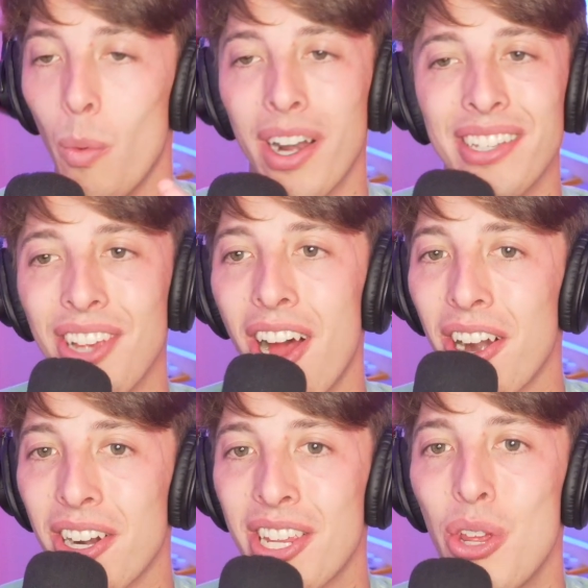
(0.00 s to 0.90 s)
When I saw
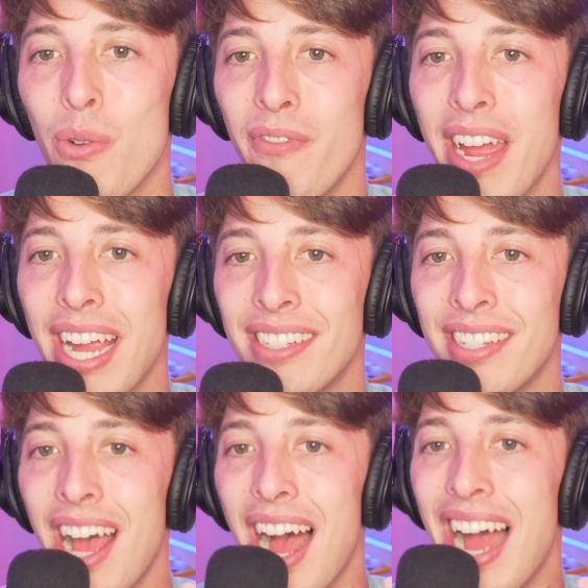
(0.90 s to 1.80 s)
her cute
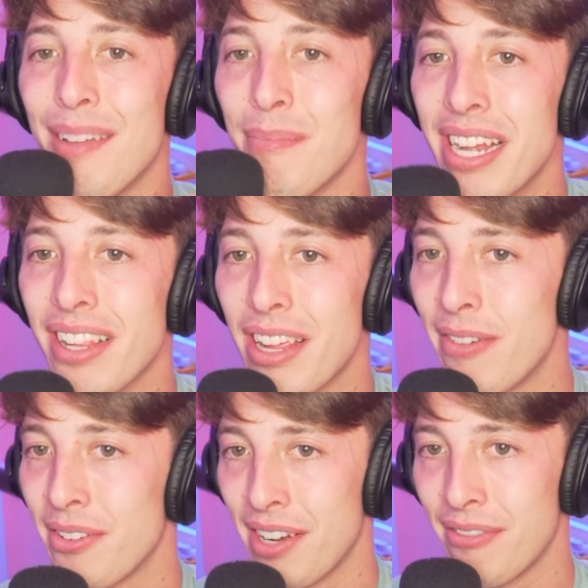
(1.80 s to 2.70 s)
face, I immediately
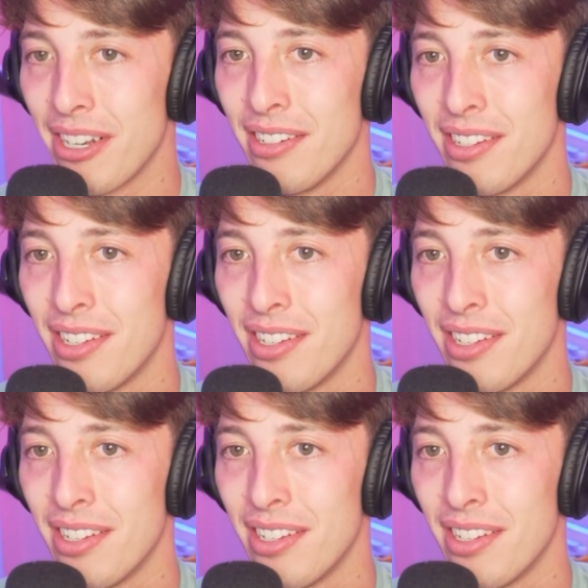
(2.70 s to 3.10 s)
felt different.